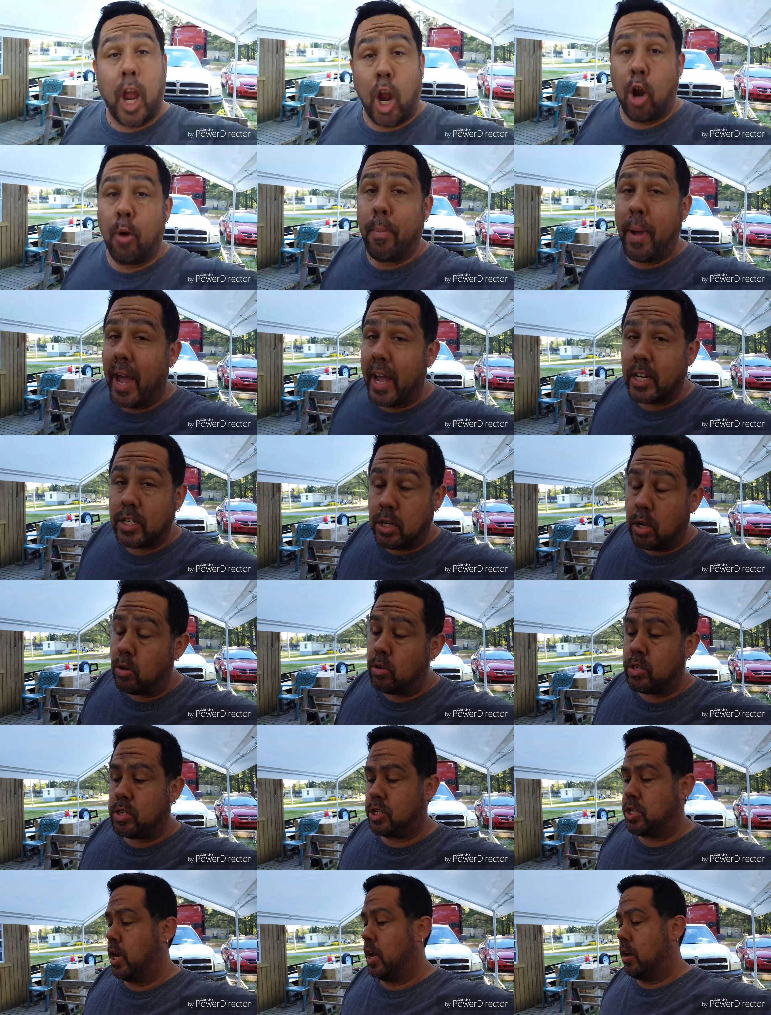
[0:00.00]
Airbag
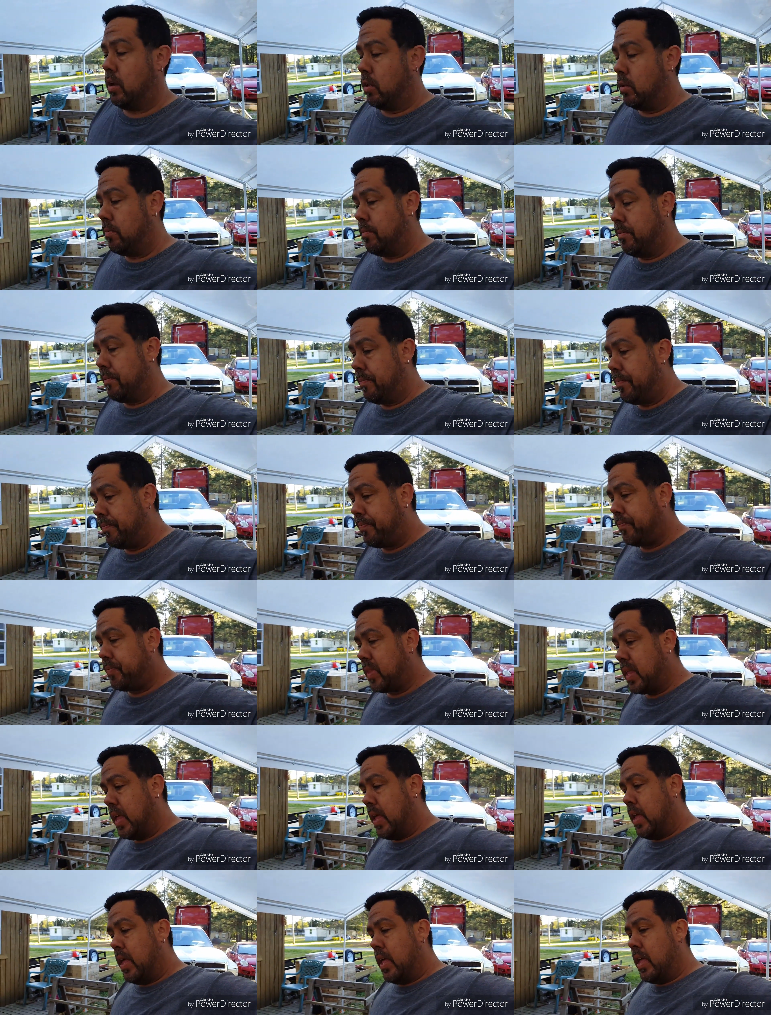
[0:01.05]
Joe's channel,
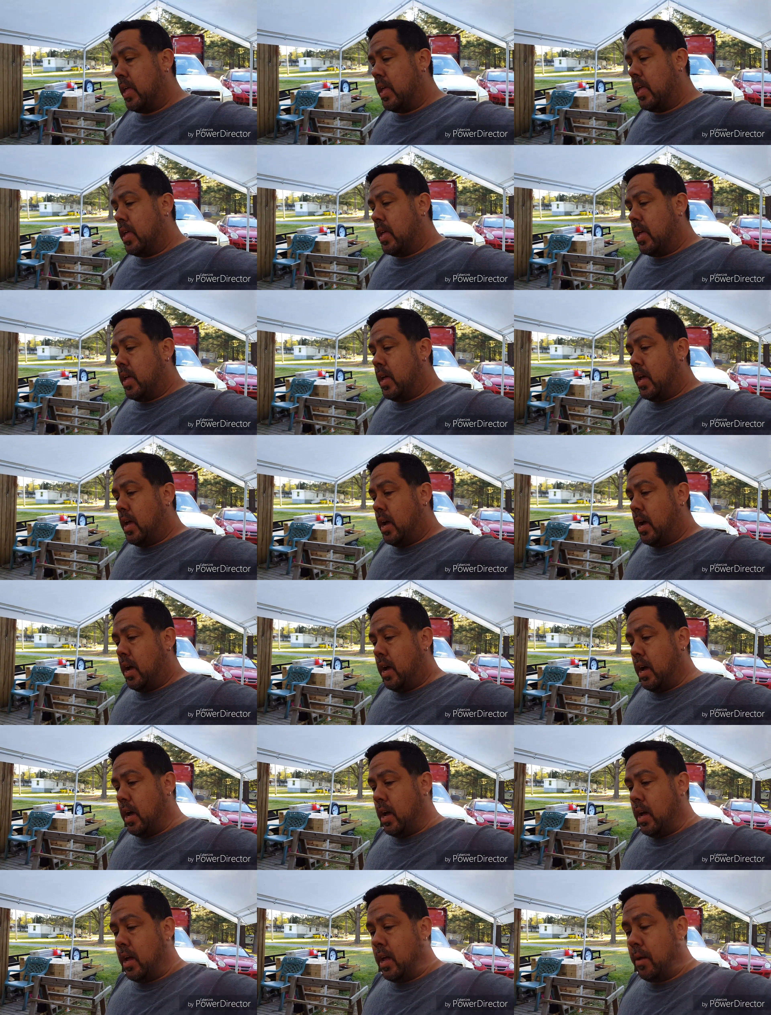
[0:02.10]

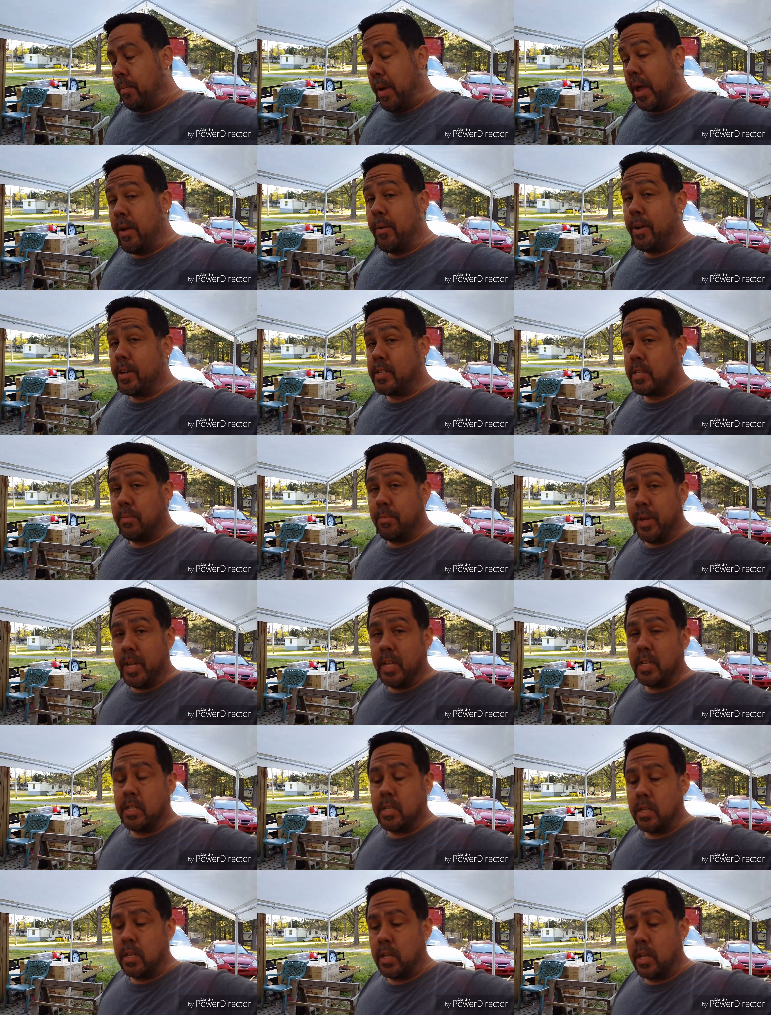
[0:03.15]
may he rest in
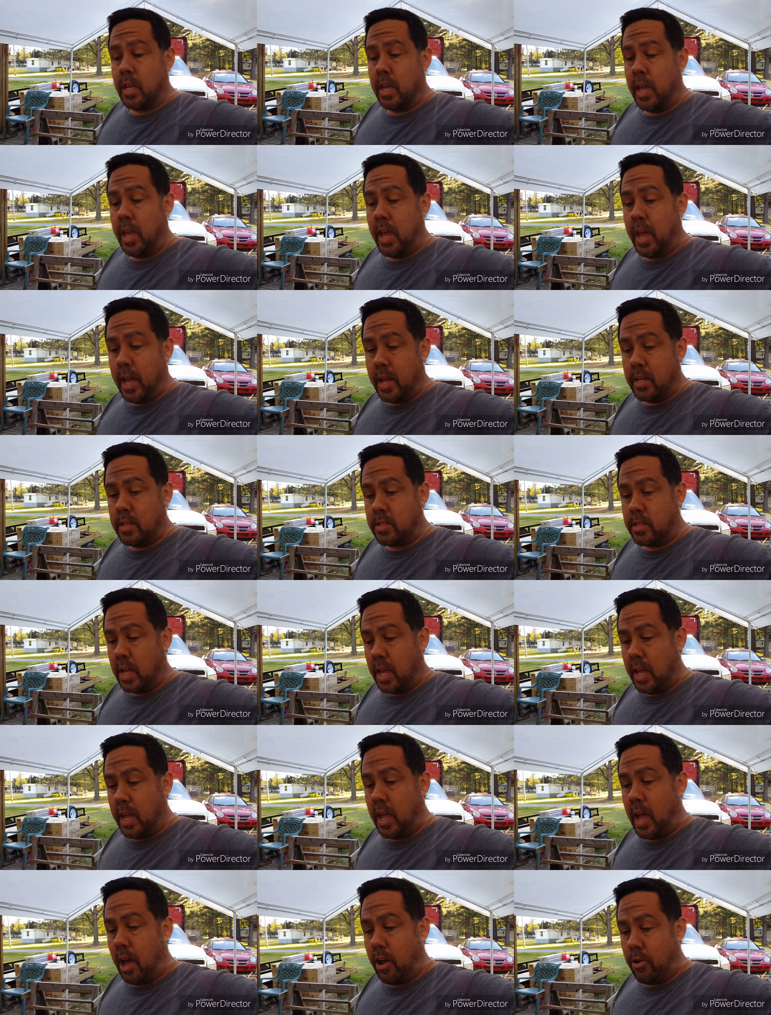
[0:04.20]
peace, he has
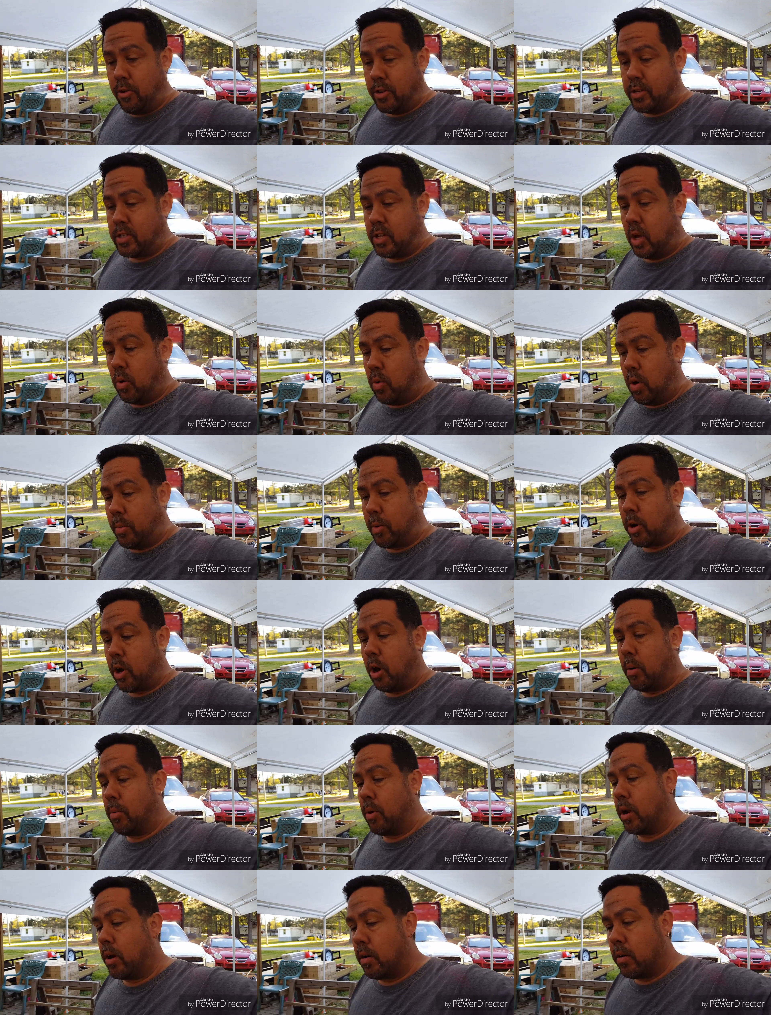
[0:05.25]
a how to install Weber
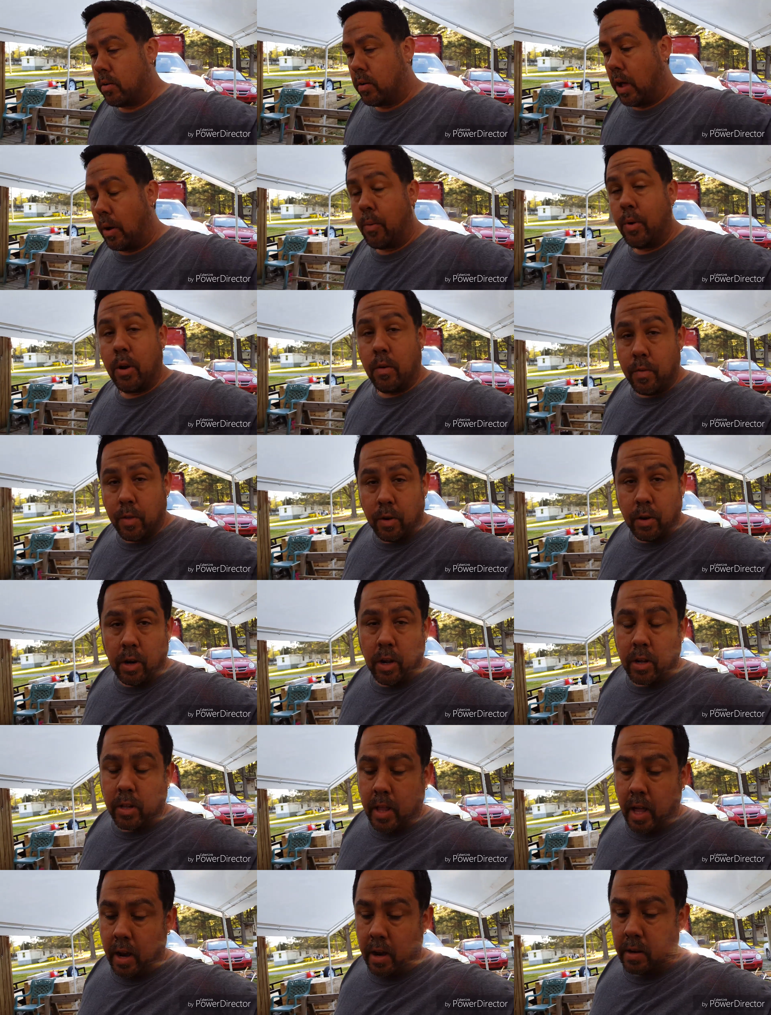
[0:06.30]
carburetor. I went over there and
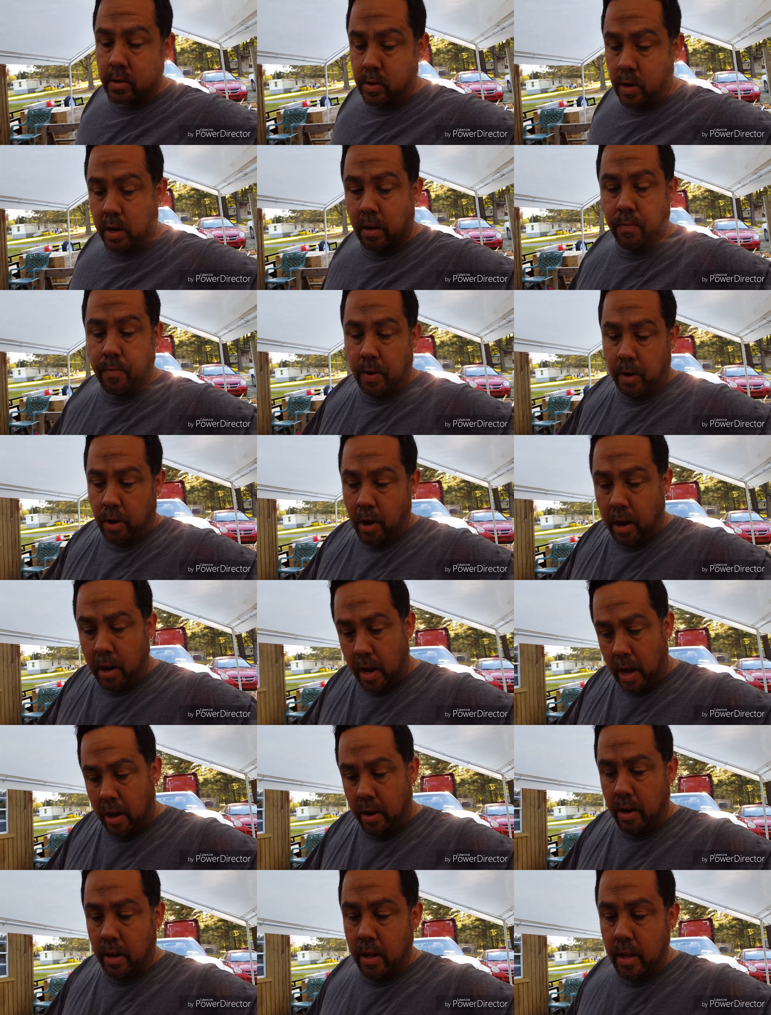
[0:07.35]
looked at it so I could figure
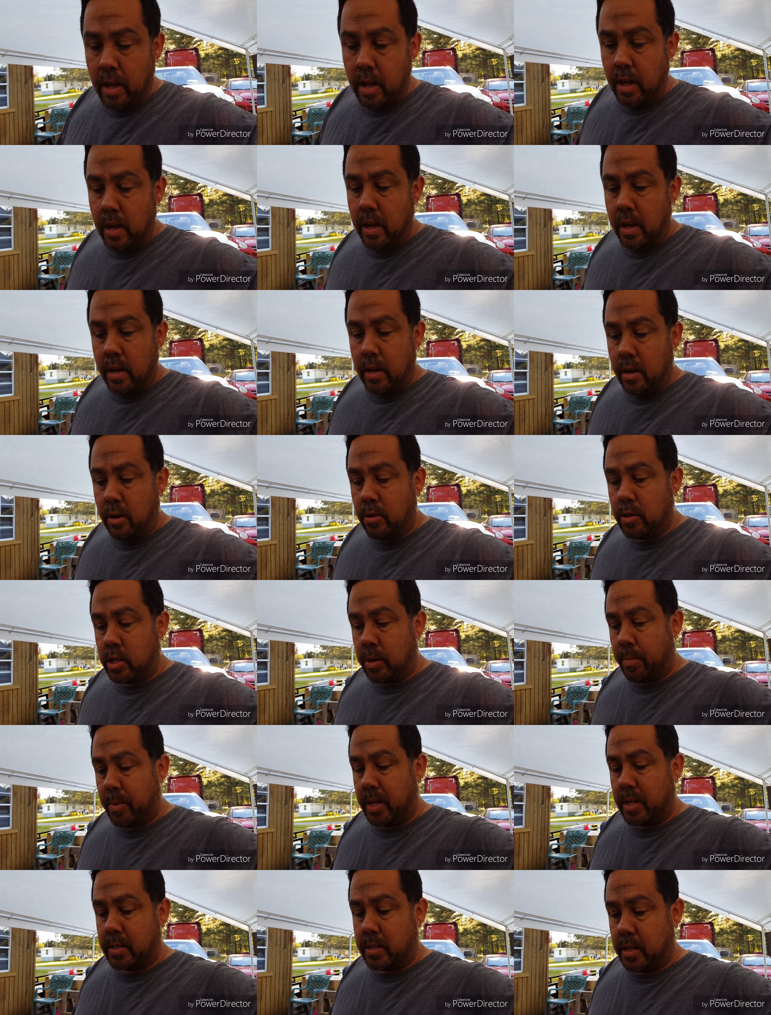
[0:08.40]
out how to do
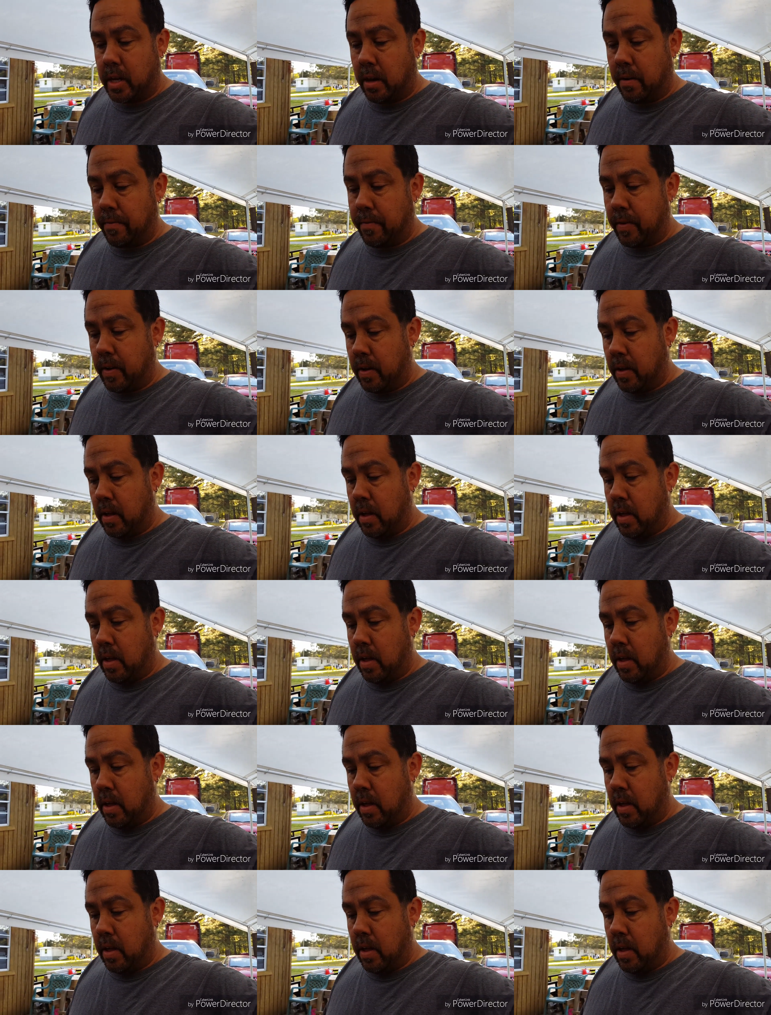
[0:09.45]
some of this stuff.